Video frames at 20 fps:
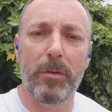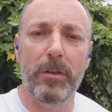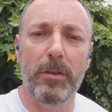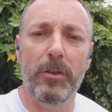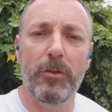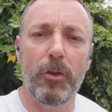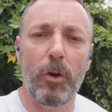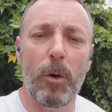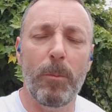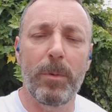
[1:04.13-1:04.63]
in the
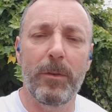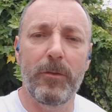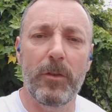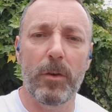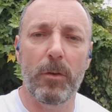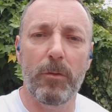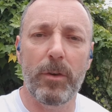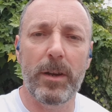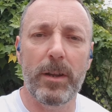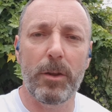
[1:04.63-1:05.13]
top of
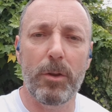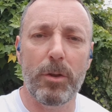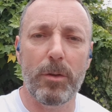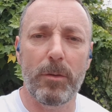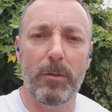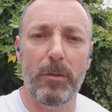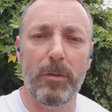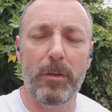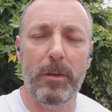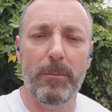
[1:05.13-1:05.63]
your running
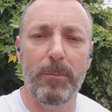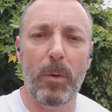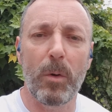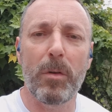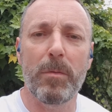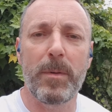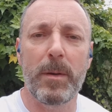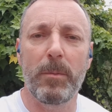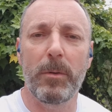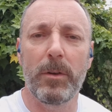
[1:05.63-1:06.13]
shoes that
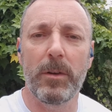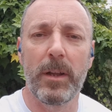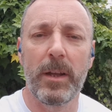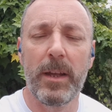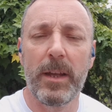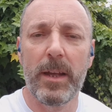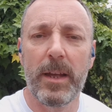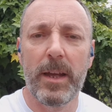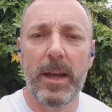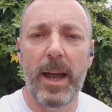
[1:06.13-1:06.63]
most people
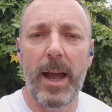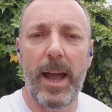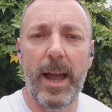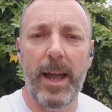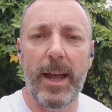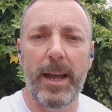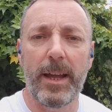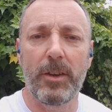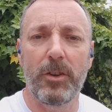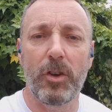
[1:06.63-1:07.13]

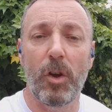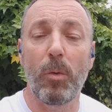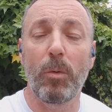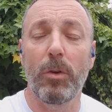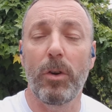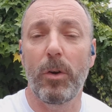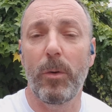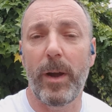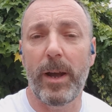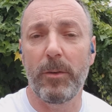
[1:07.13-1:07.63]
don't
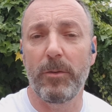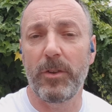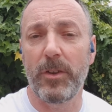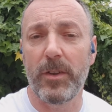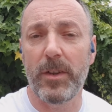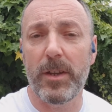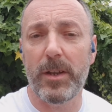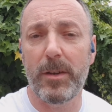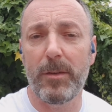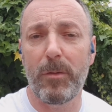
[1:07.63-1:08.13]
know how to
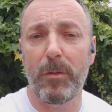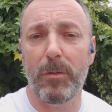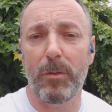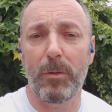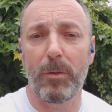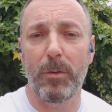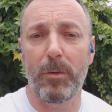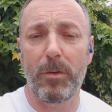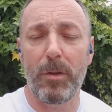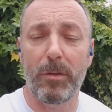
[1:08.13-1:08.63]
use
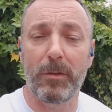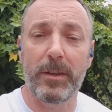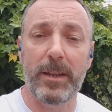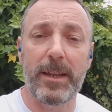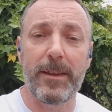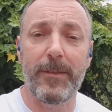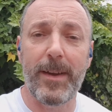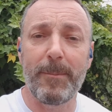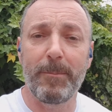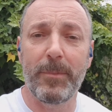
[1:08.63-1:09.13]
or just
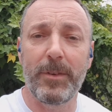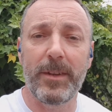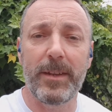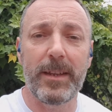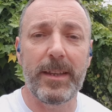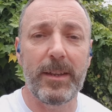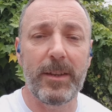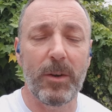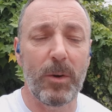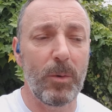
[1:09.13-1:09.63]
leave
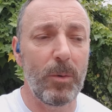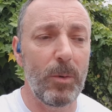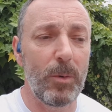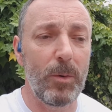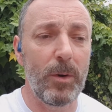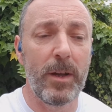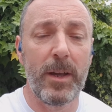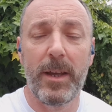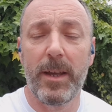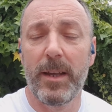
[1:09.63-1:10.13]
empty
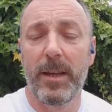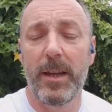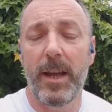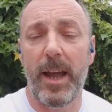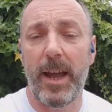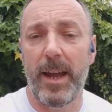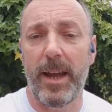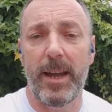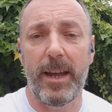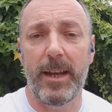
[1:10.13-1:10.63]
or
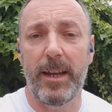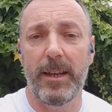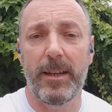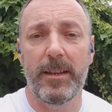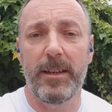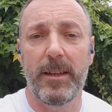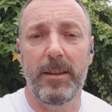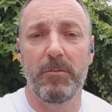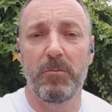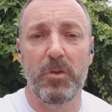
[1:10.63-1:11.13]

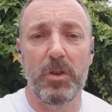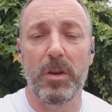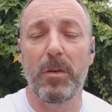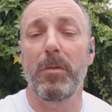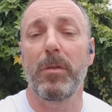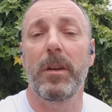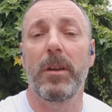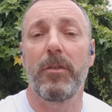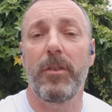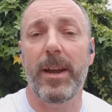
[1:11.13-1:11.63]

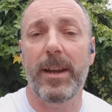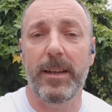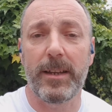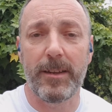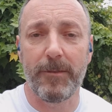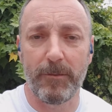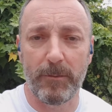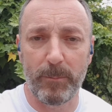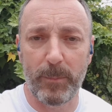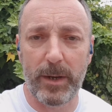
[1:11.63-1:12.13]
use incorrectly
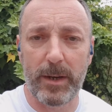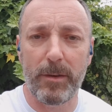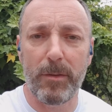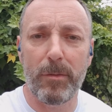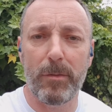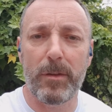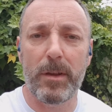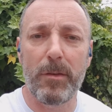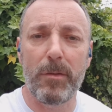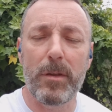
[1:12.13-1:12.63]
even, but
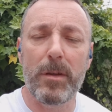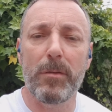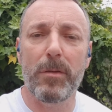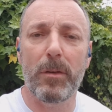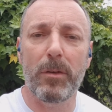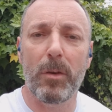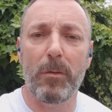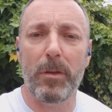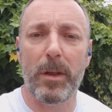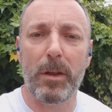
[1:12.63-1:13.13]
it's
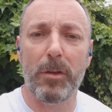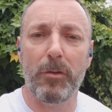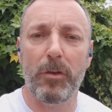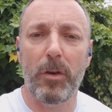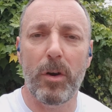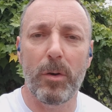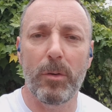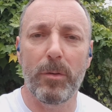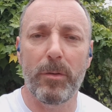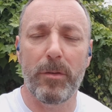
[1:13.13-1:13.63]
using those extra
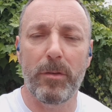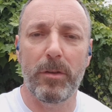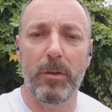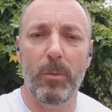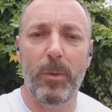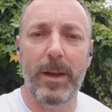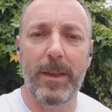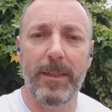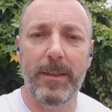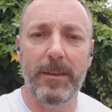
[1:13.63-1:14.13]
holes in the
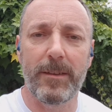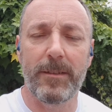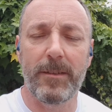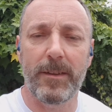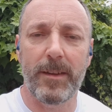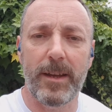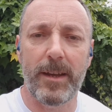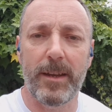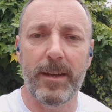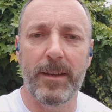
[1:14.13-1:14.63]
way
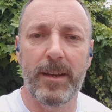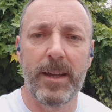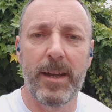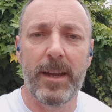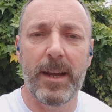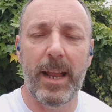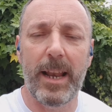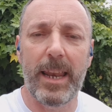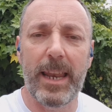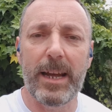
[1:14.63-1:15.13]
that
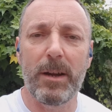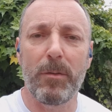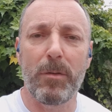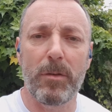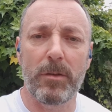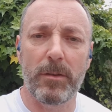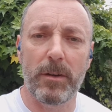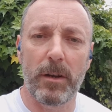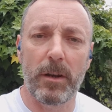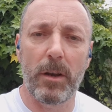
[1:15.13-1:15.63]
allows
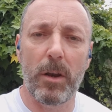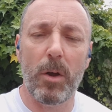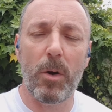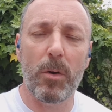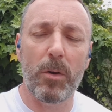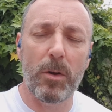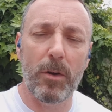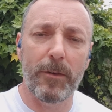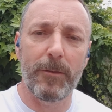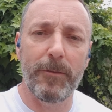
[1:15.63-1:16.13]
you to
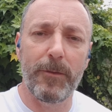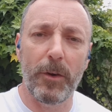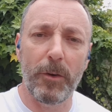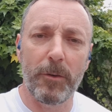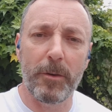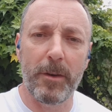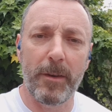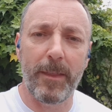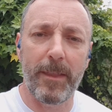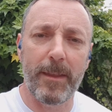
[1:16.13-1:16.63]
lock your
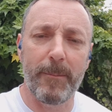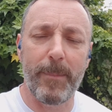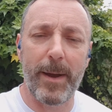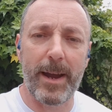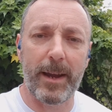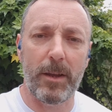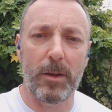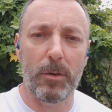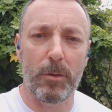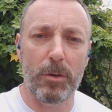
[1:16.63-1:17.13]
foot into the
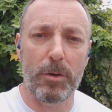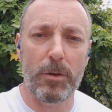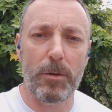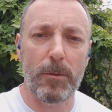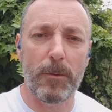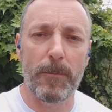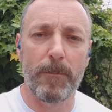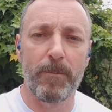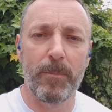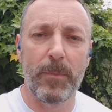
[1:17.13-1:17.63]
back of your shoe.